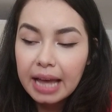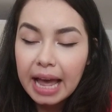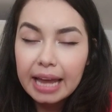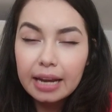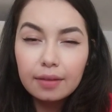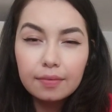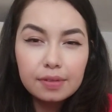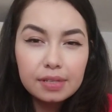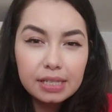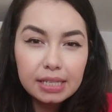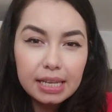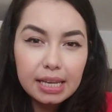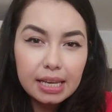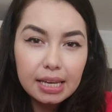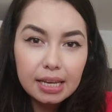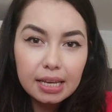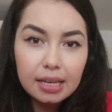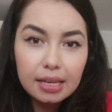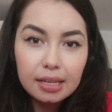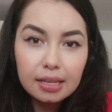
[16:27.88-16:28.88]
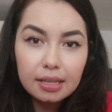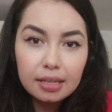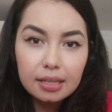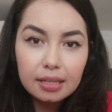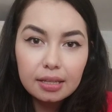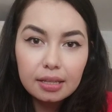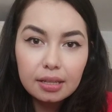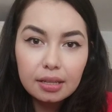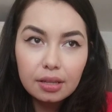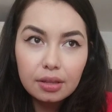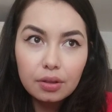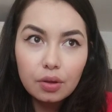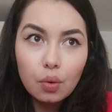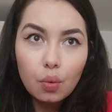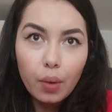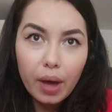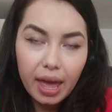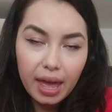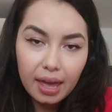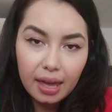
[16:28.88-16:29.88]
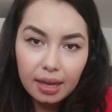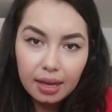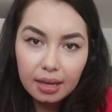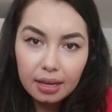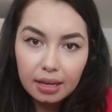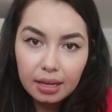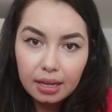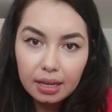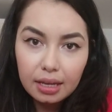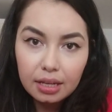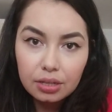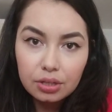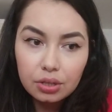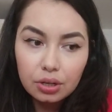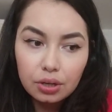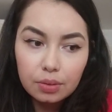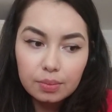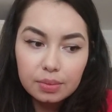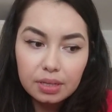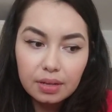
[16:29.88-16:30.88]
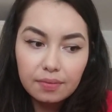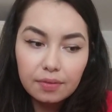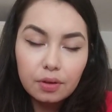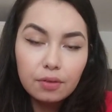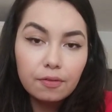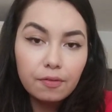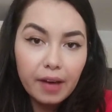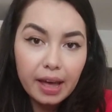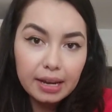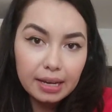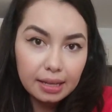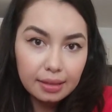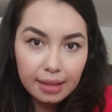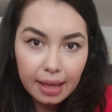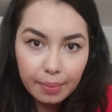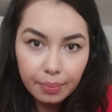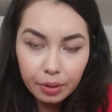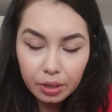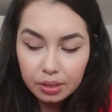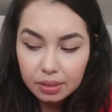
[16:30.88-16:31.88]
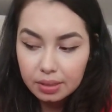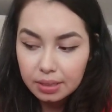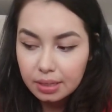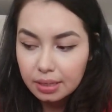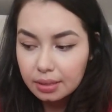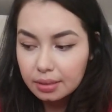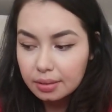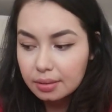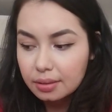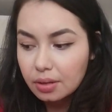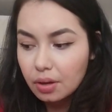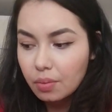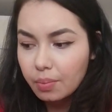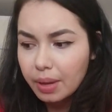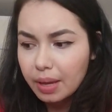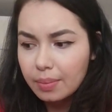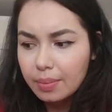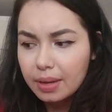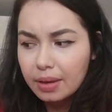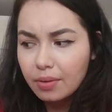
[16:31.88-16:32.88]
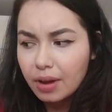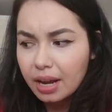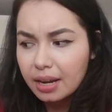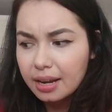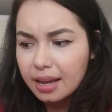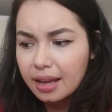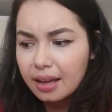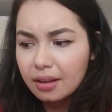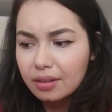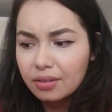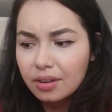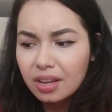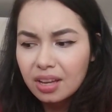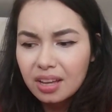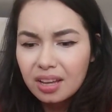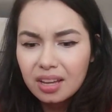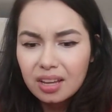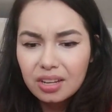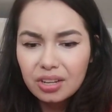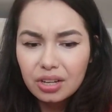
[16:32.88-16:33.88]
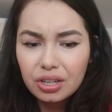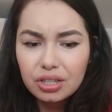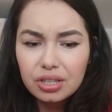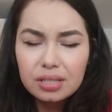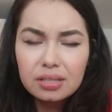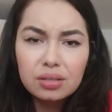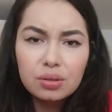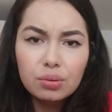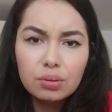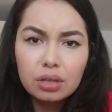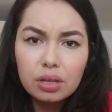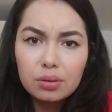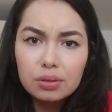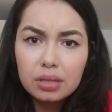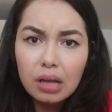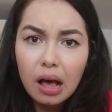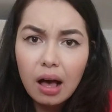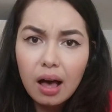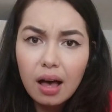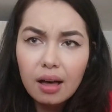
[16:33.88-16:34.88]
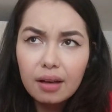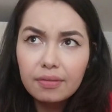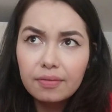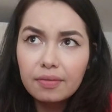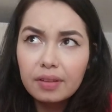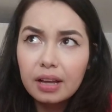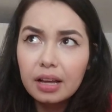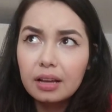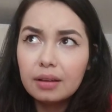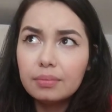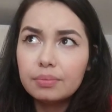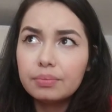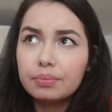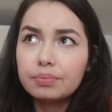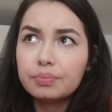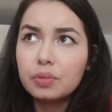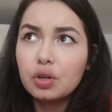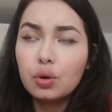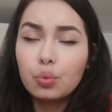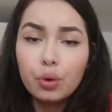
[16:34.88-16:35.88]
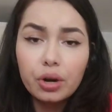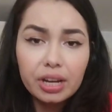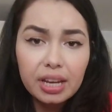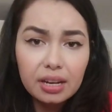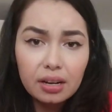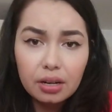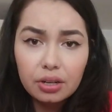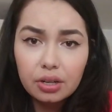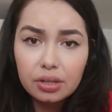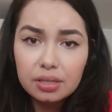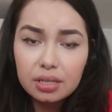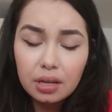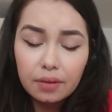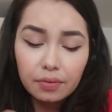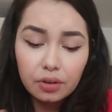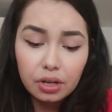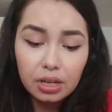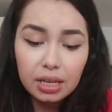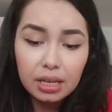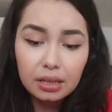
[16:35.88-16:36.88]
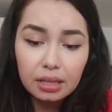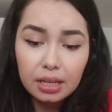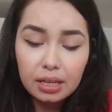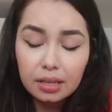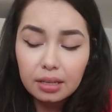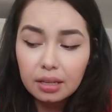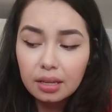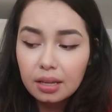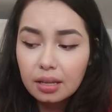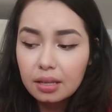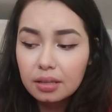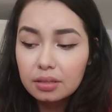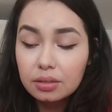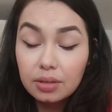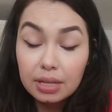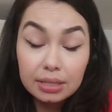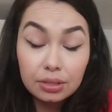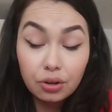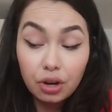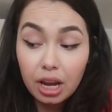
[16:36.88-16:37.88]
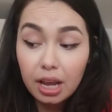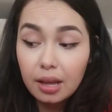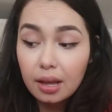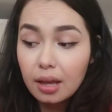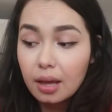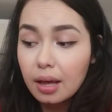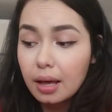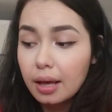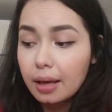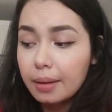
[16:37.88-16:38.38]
kind of see the way in terms of you finding that person. So maybe right now you're just too closed off. You're working on yourself, you're healing, so that's great.